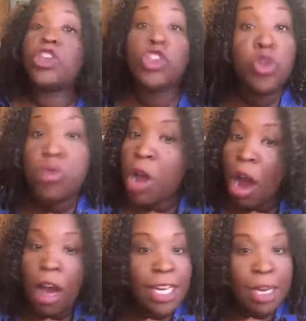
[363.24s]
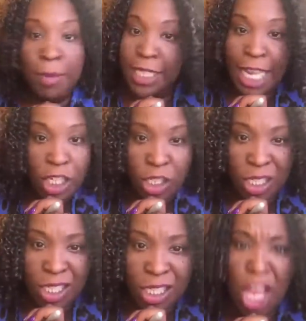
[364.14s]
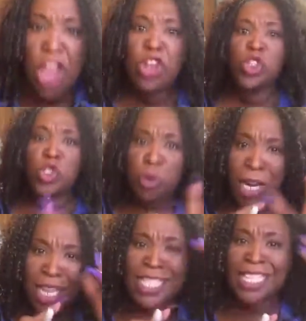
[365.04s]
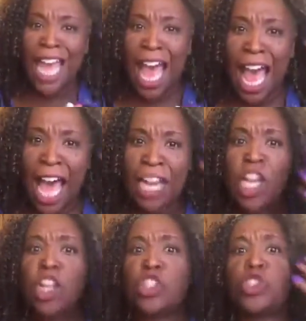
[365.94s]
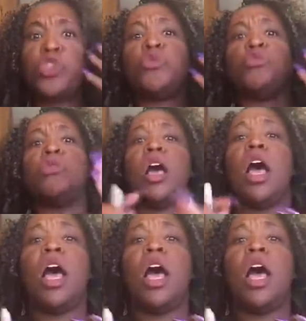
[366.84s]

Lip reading: what you call limitations. Trust God to